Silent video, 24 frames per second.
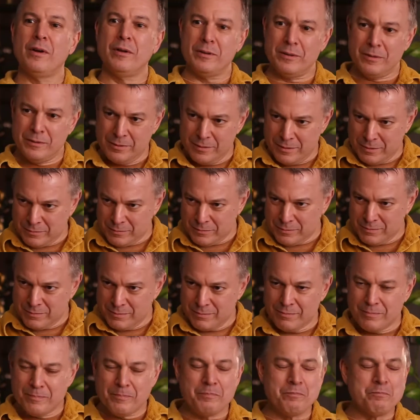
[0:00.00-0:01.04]

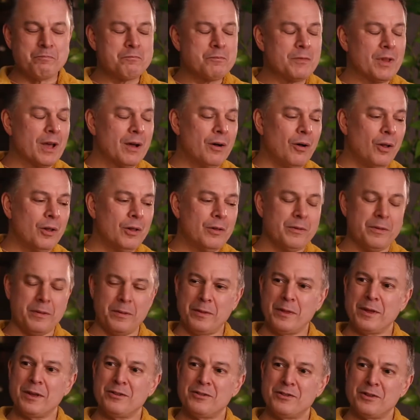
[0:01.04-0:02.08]
of the
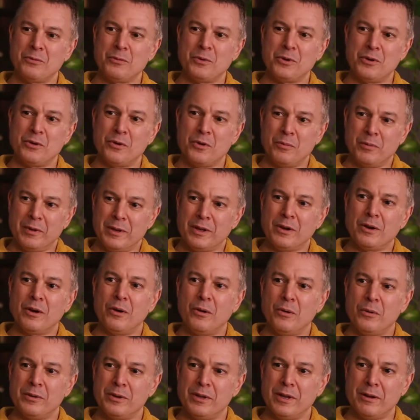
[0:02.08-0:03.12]
things that would normally
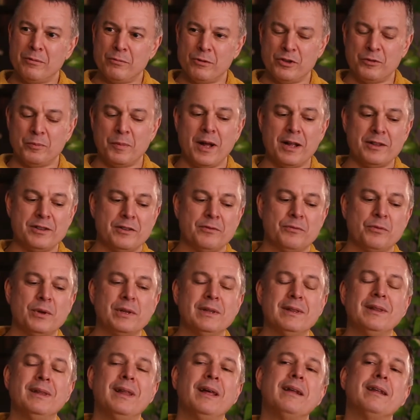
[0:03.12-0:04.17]
go in that response if we
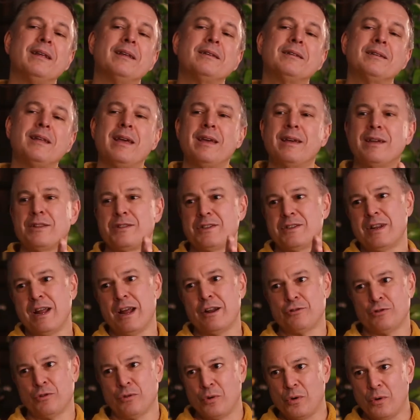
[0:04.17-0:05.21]
let it take its
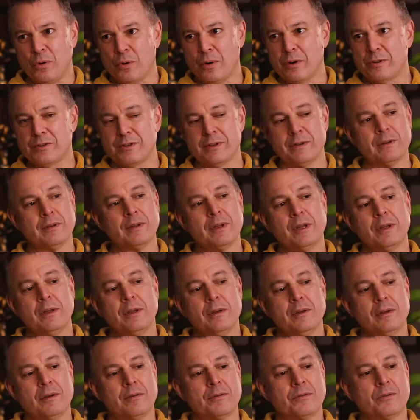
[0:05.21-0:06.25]
natural course. And
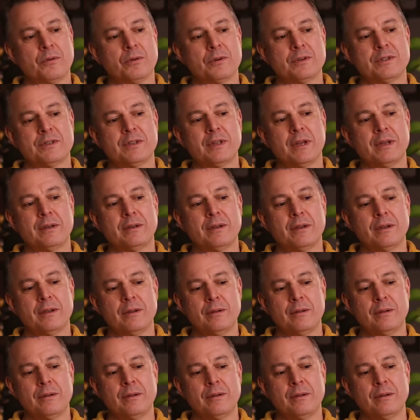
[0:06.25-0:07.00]
of course that,